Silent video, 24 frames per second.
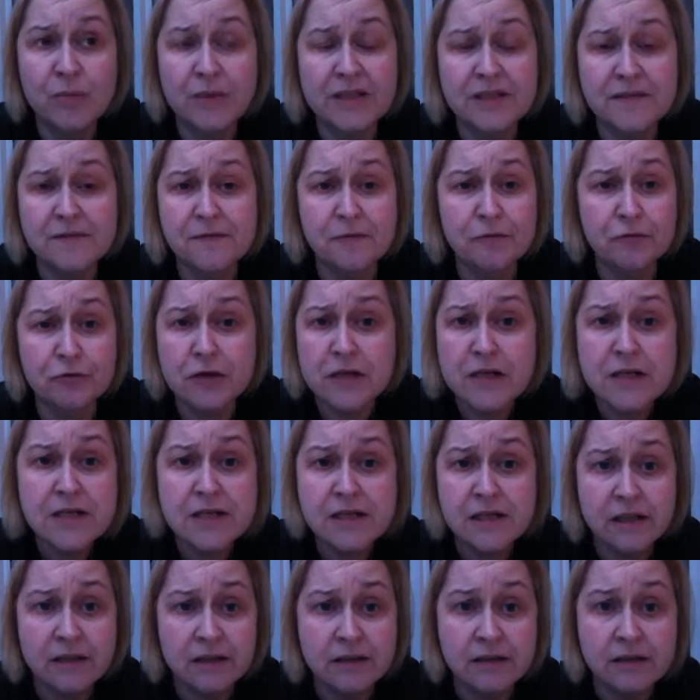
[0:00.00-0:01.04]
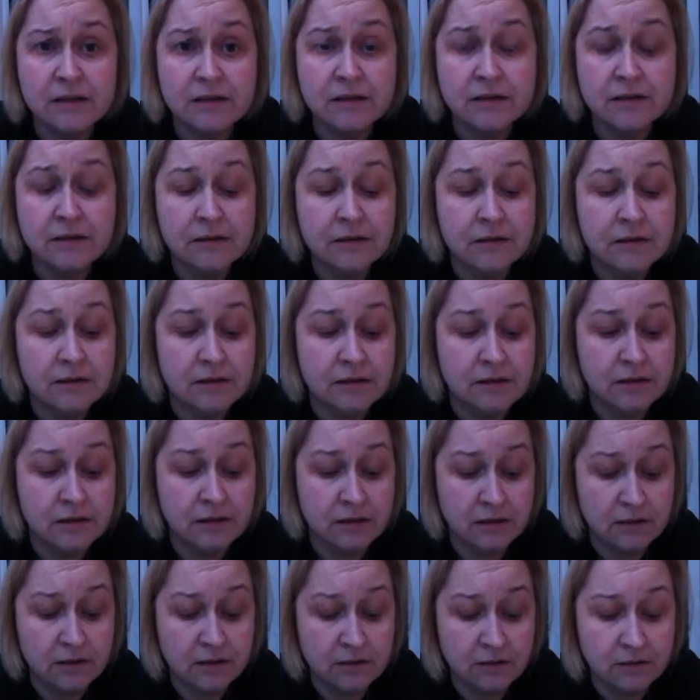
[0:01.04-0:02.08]
It's freezing.
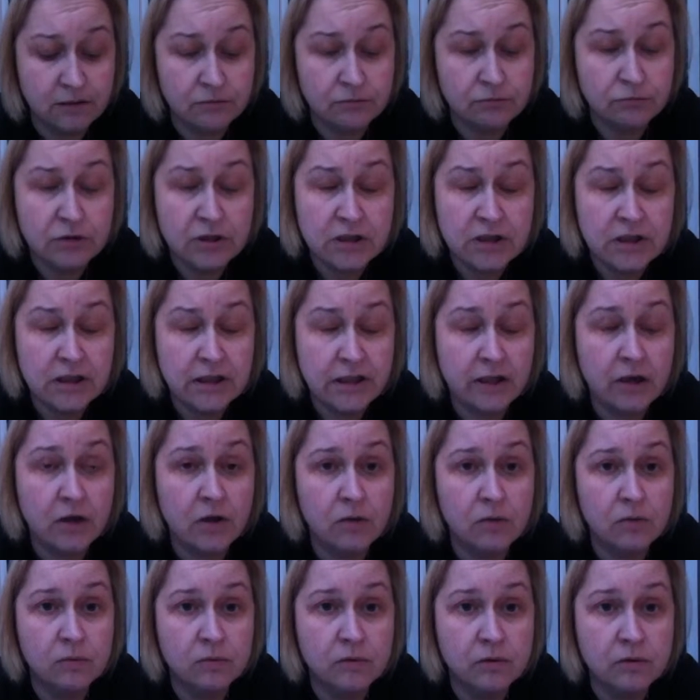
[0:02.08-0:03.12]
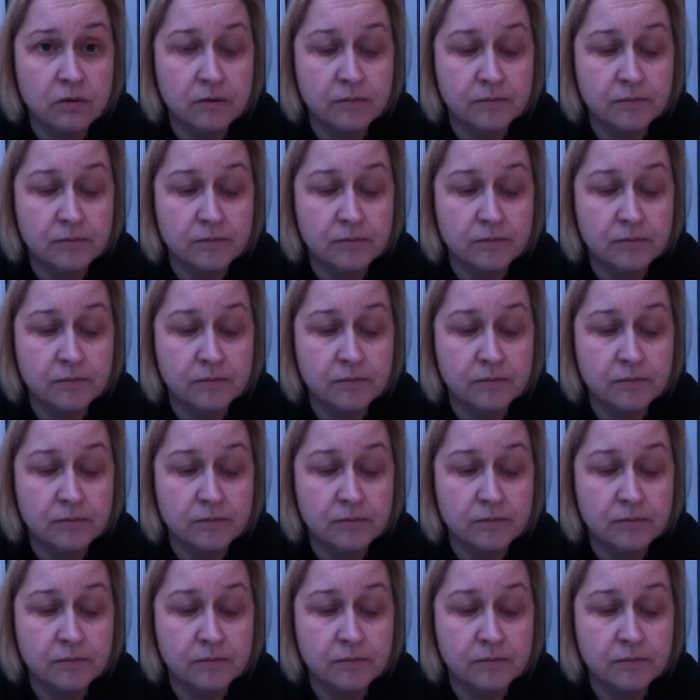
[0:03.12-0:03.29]
Really cold.